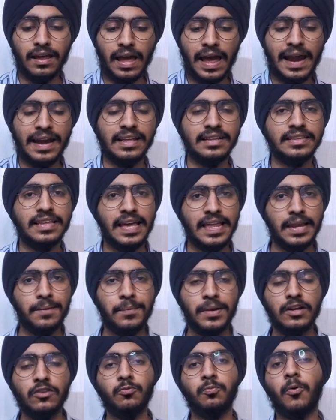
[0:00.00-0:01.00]
adding the
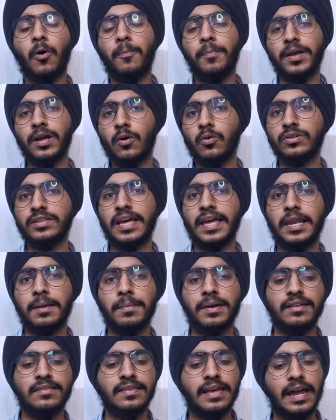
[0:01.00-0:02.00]
elements, popping out the
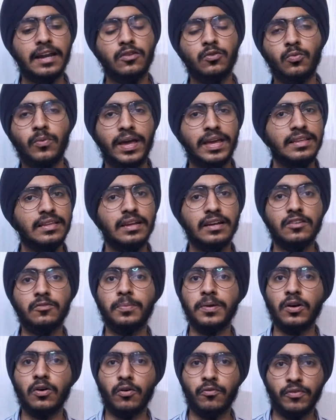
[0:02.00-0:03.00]
elements. That's why it is
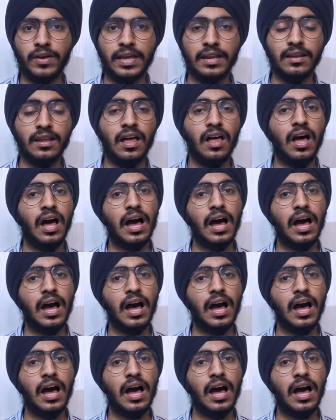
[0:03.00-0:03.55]
big of n.